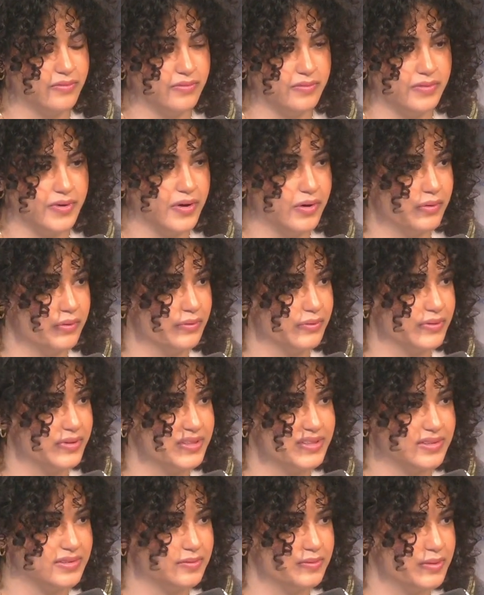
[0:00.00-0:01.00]
no
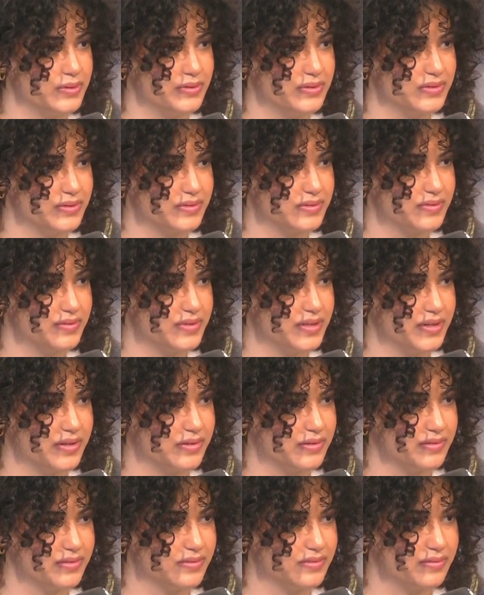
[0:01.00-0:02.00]
reasonable,
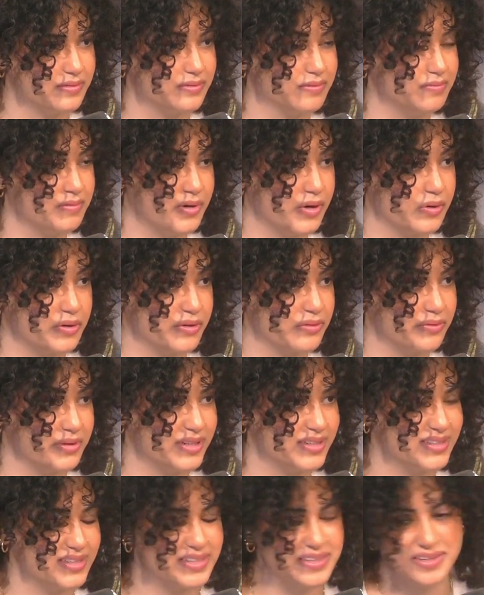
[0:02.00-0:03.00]
no good
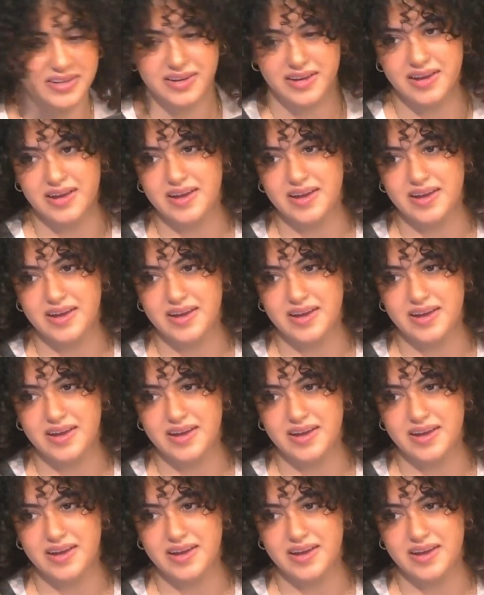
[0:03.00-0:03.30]
reason?